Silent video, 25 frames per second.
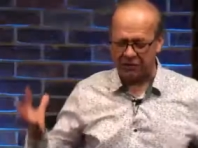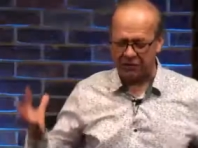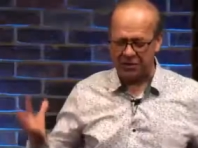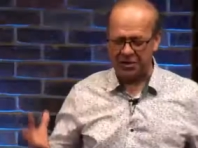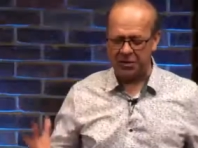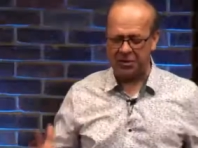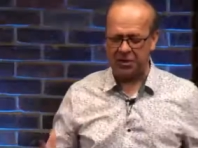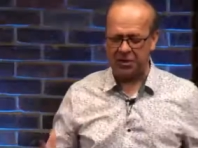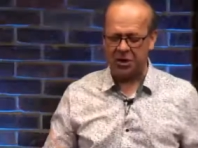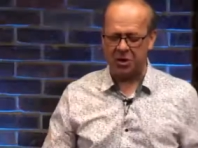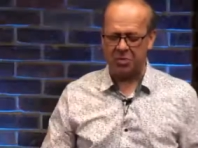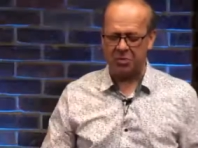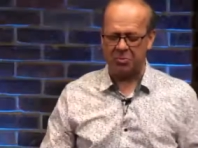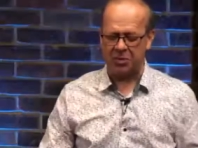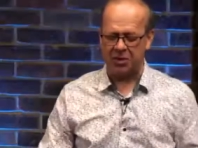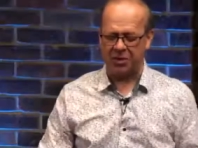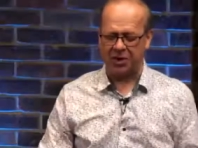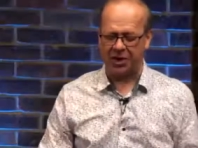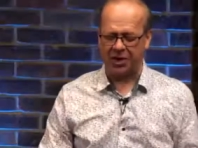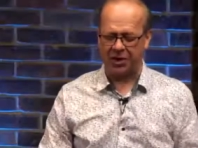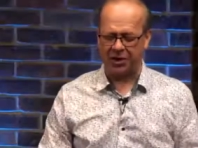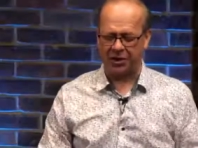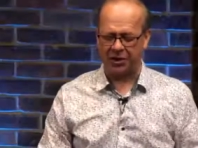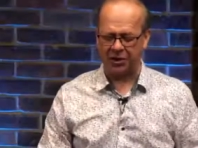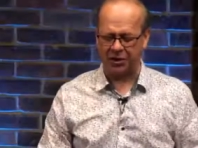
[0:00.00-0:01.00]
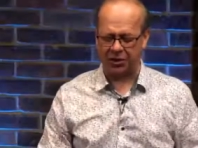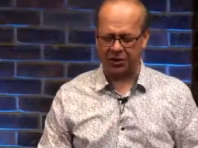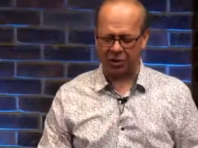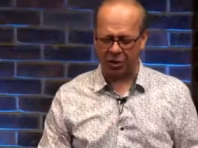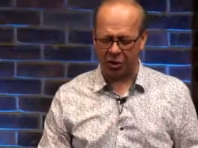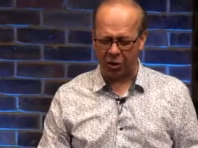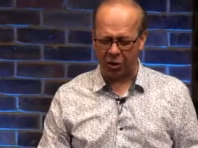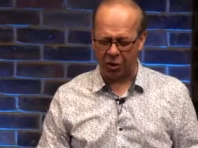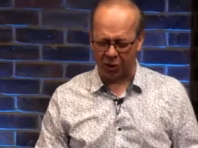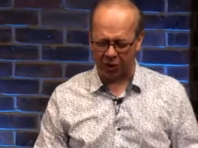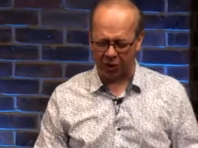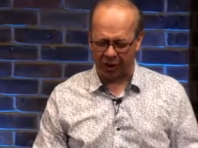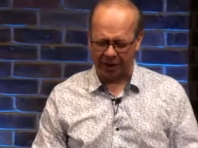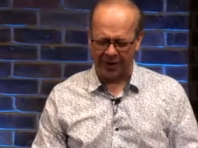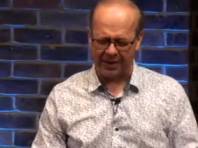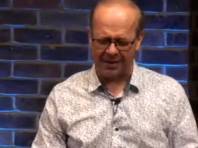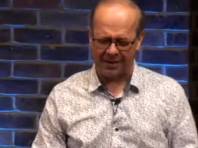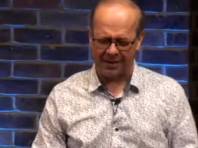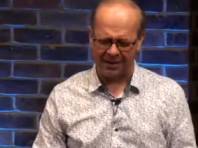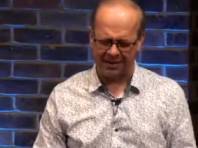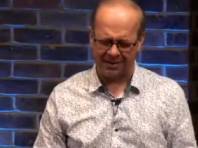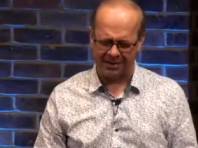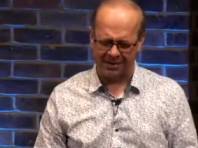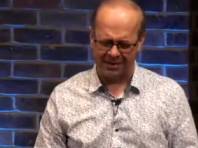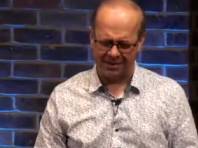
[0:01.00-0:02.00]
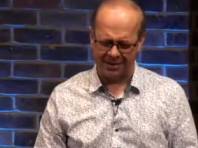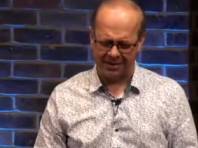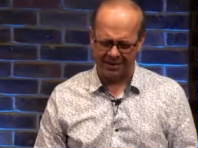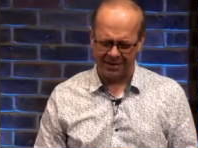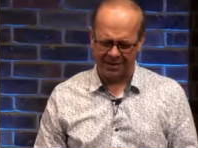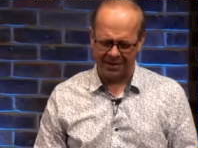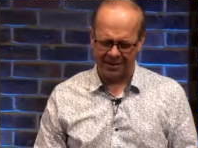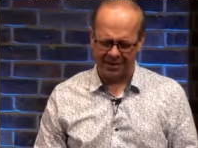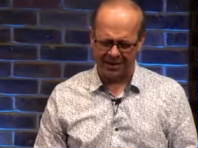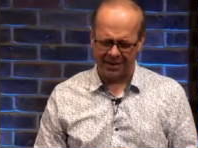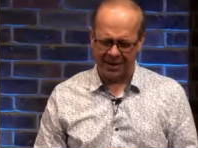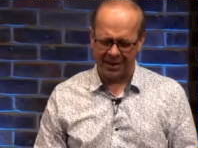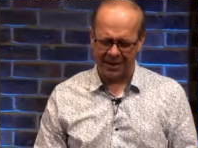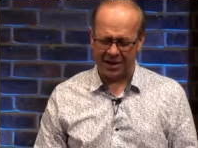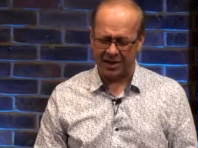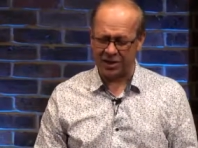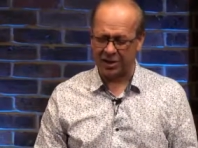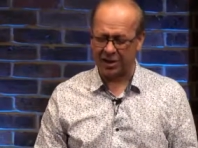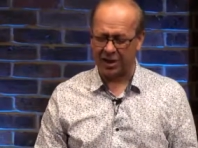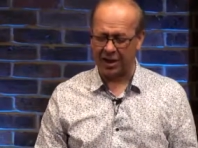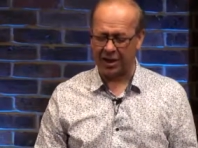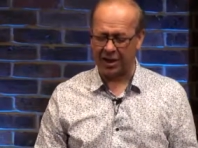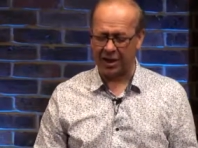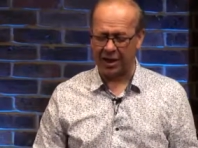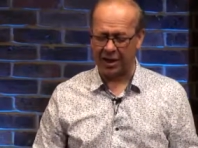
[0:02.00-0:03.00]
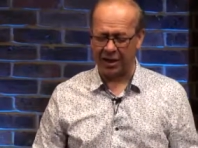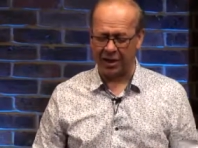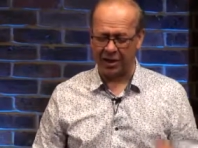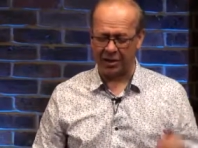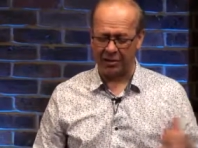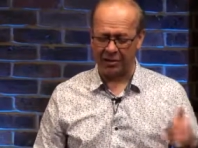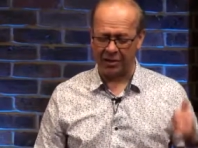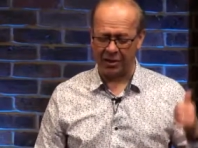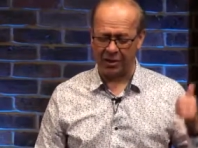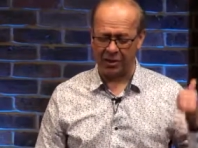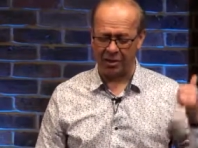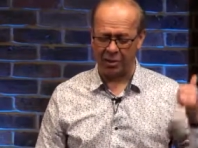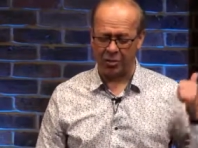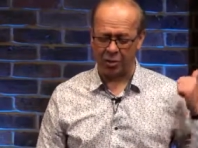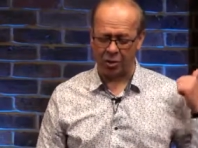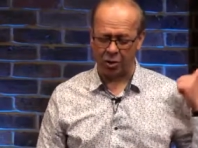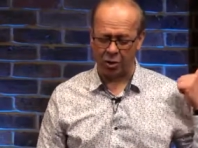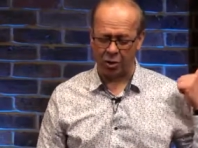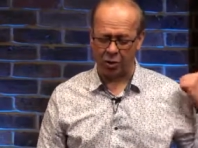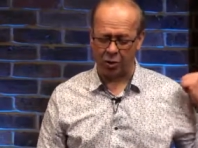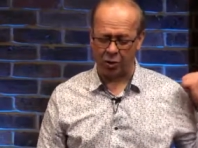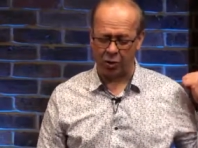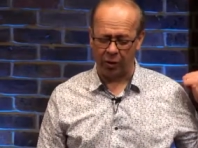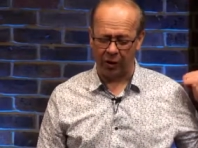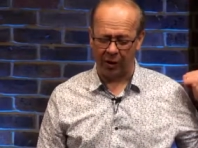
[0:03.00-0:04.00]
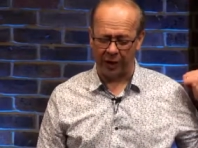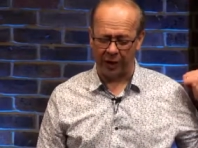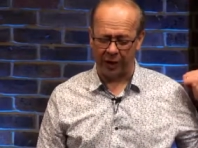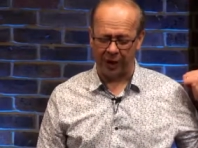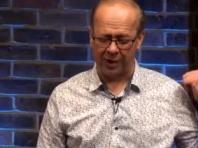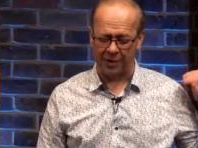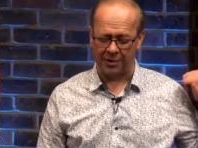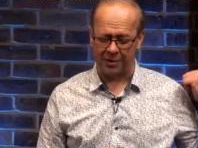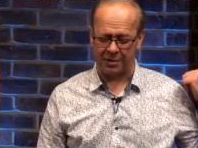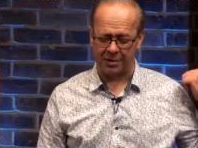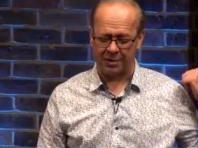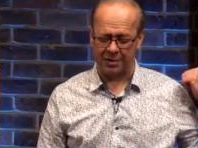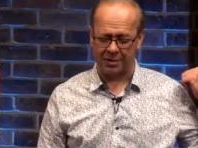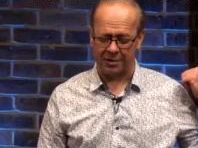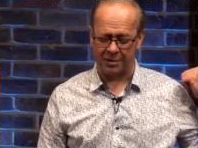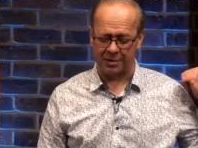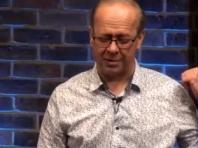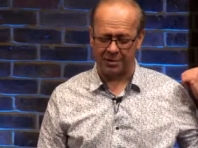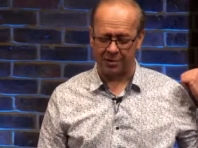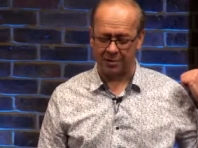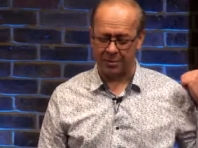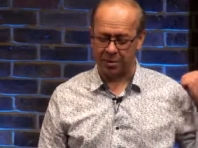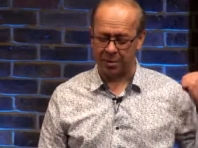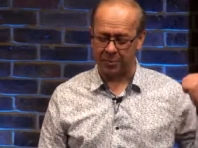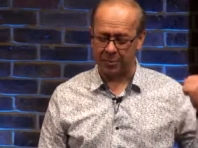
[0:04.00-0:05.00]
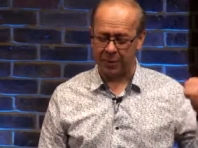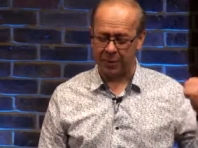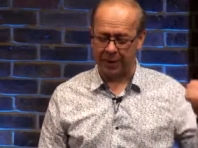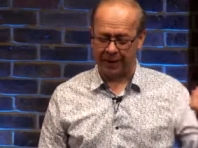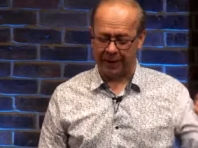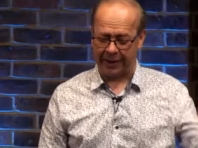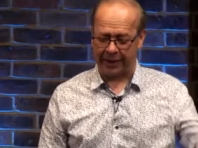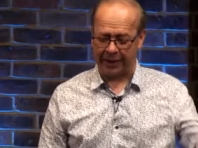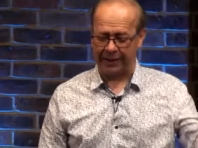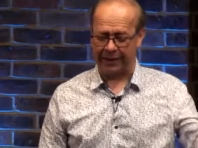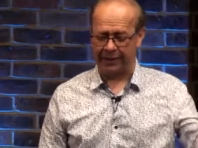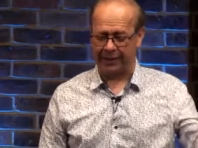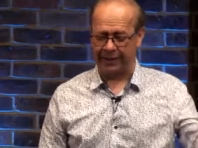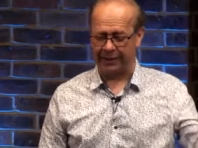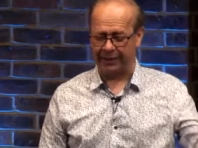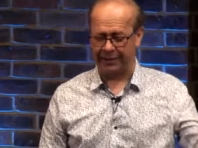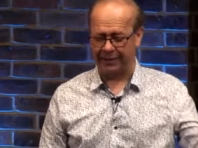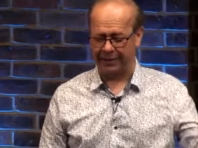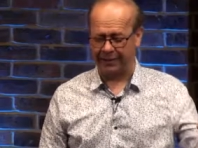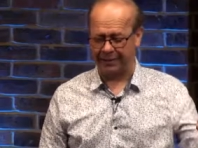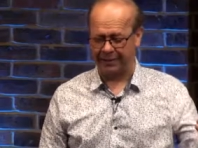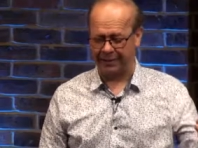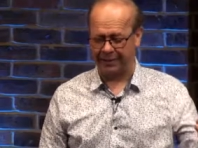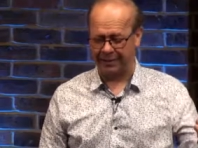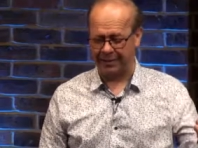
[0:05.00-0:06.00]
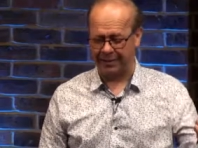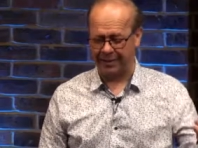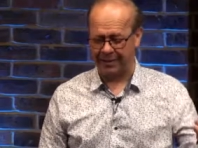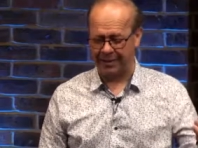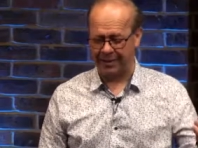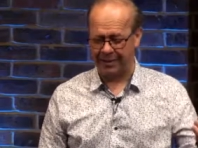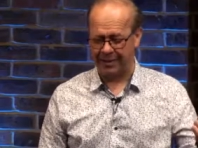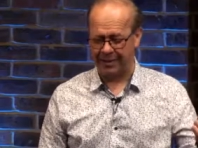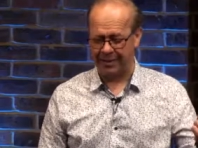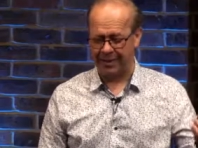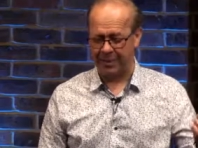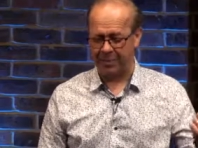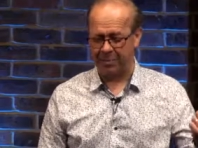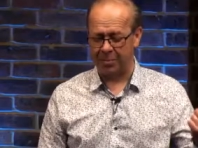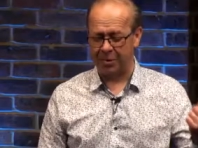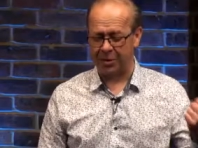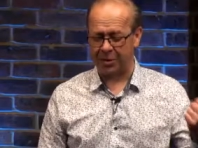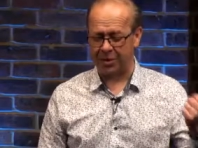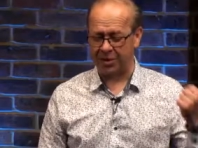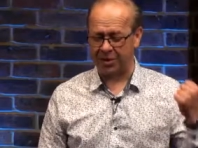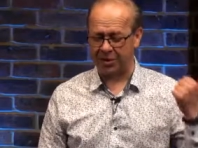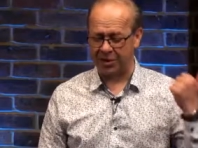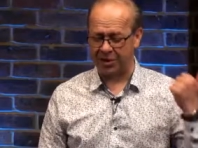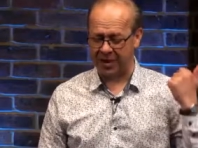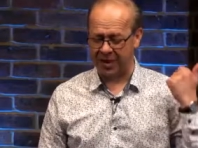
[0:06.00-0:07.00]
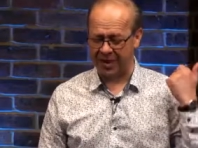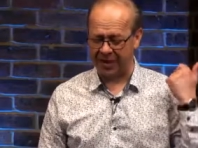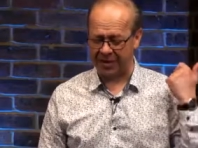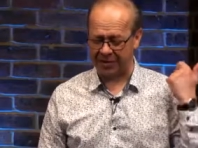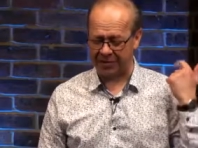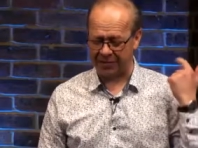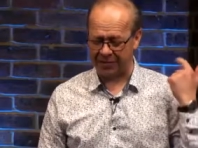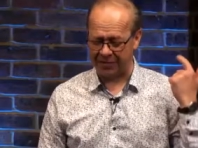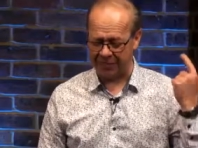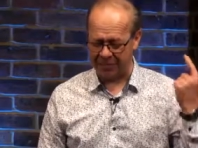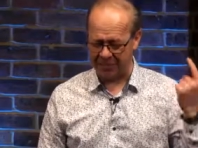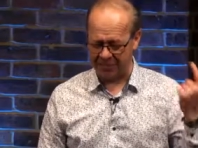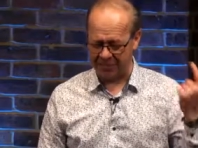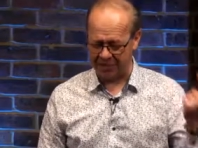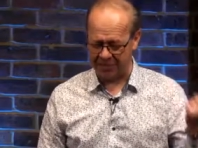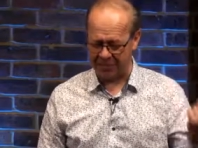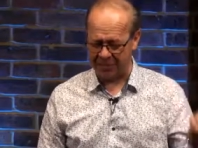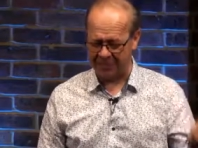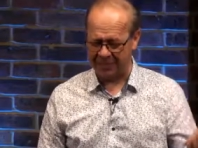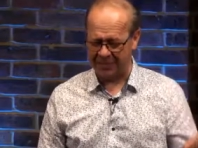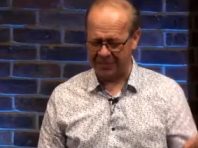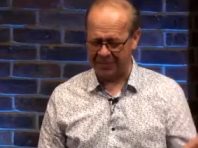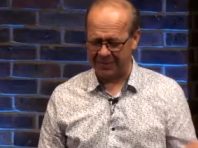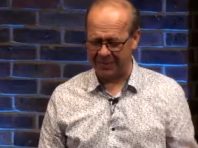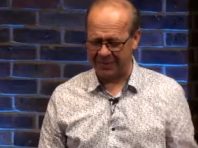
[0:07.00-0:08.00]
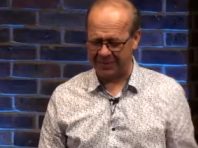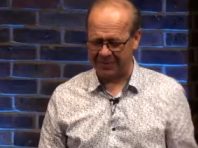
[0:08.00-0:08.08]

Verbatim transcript: of interpretation on it, it is clear that you're calling us not to panic, but to stand firm.